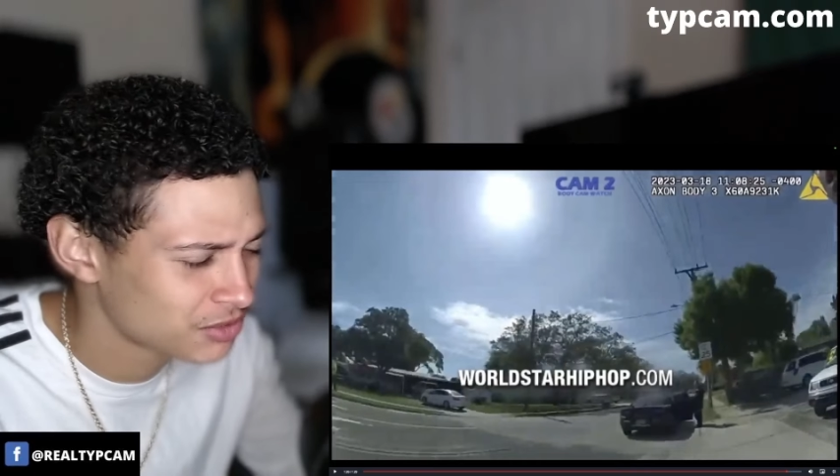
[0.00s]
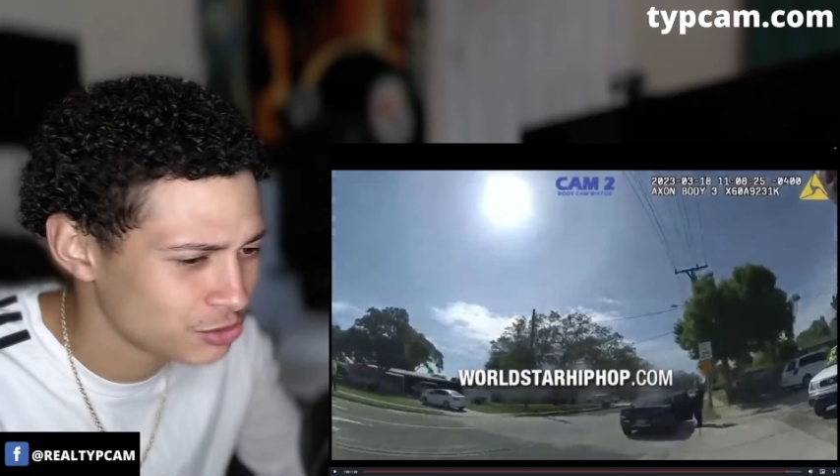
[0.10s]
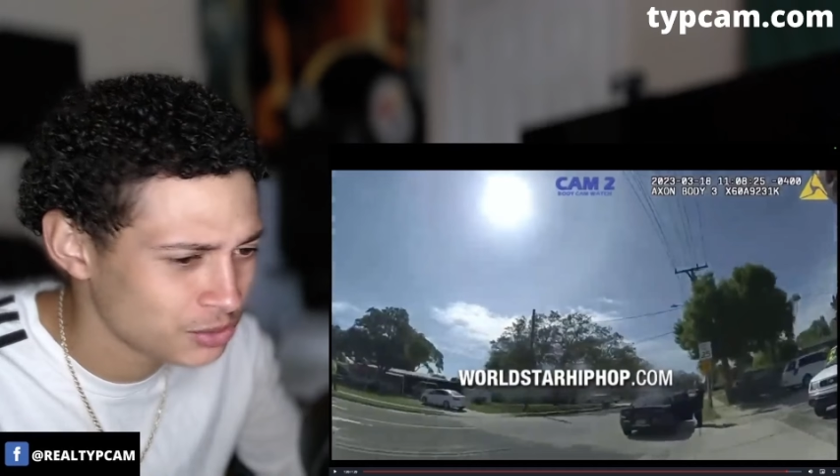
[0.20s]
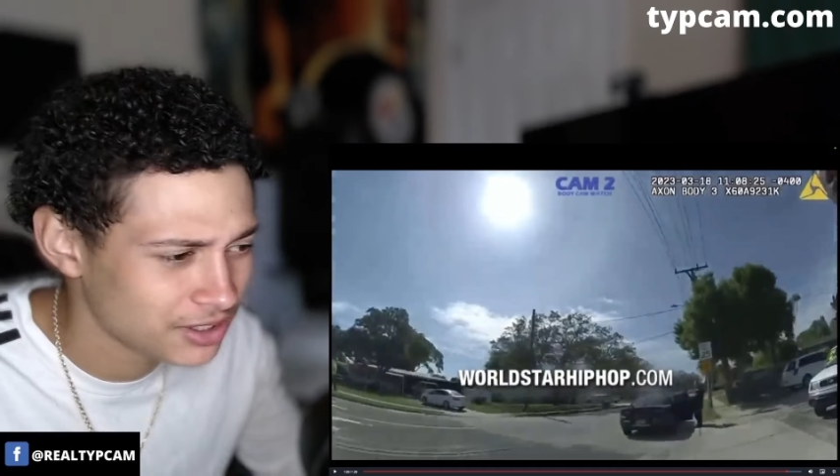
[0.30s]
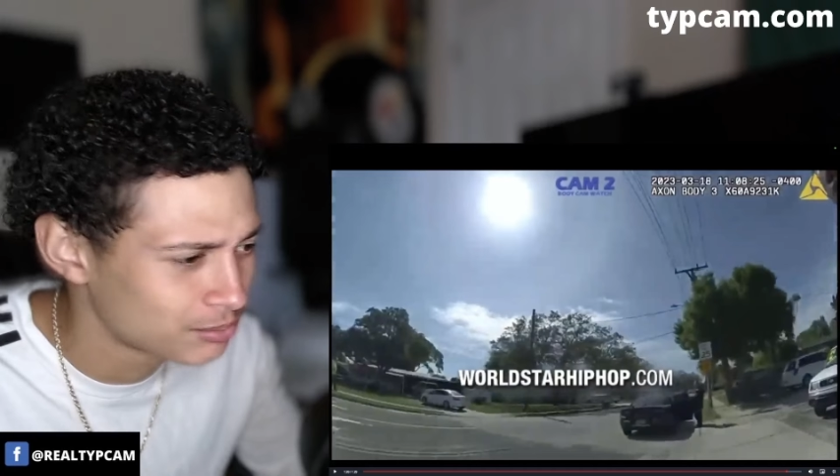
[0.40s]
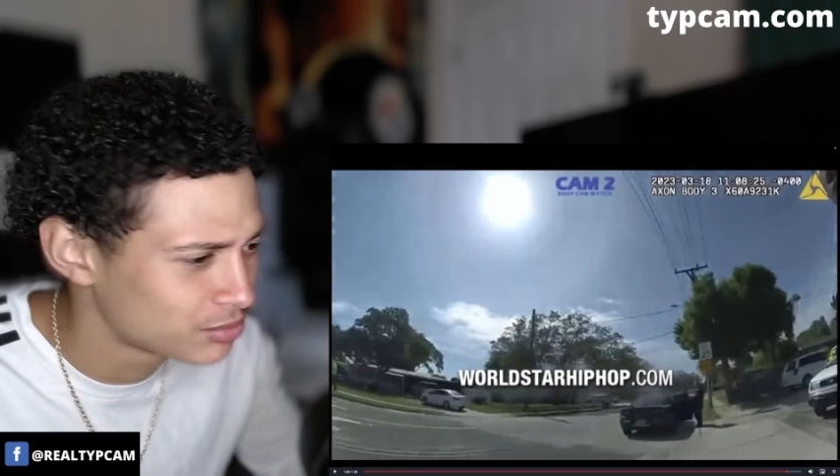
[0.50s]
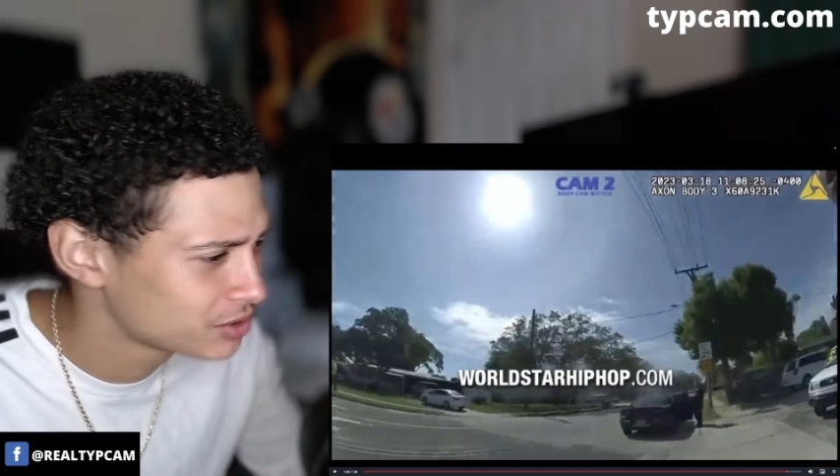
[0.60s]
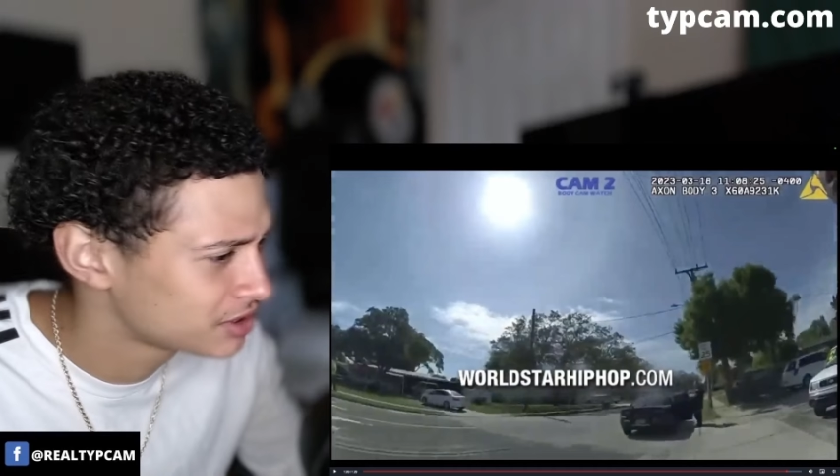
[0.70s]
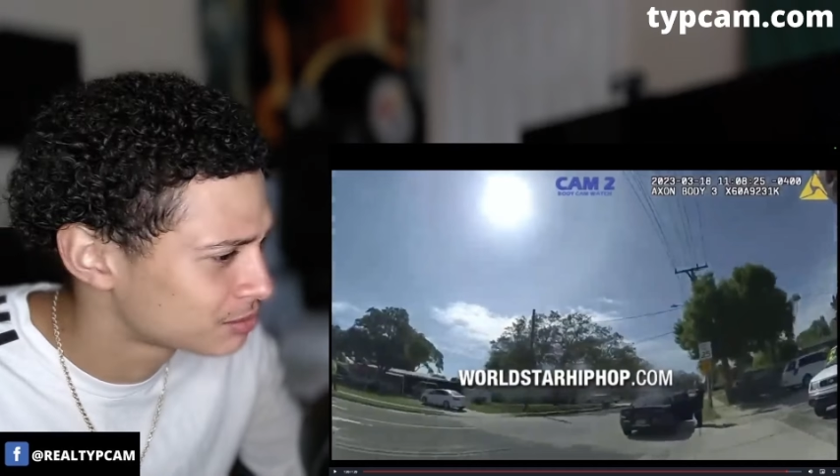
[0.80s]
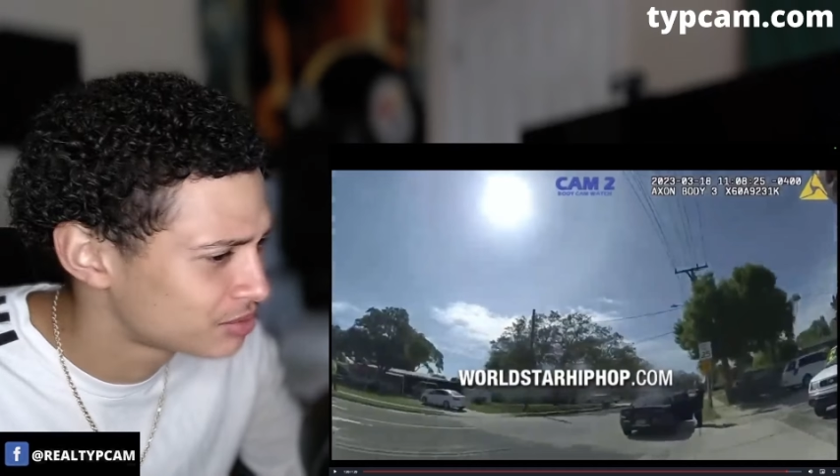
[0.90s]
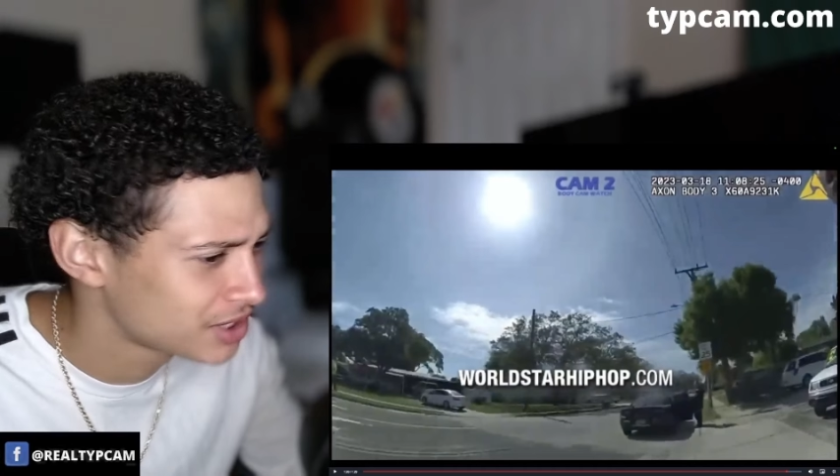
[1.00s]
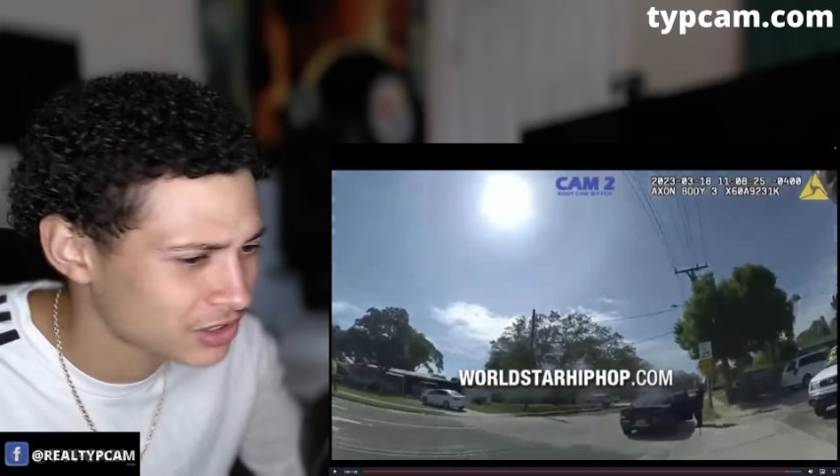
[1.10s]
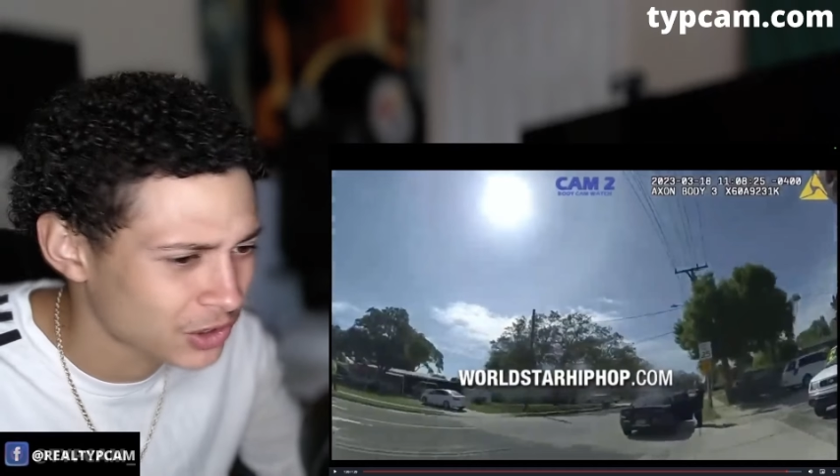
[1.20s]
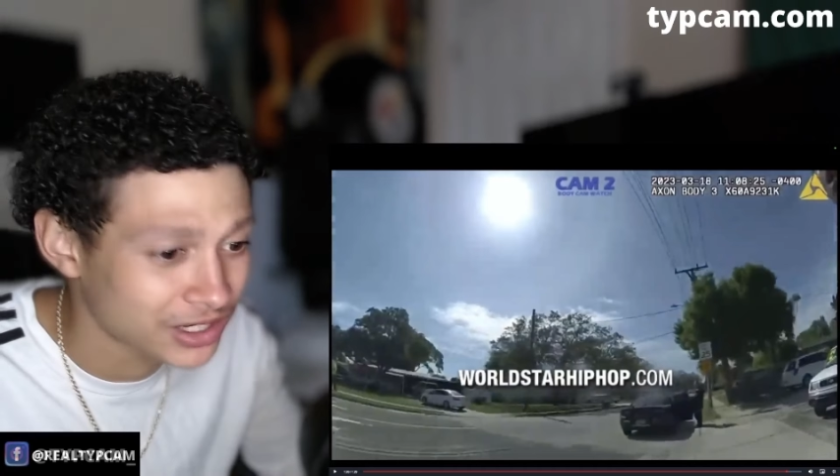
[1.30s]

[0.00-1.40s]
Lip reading: and you getting bullied and picked on,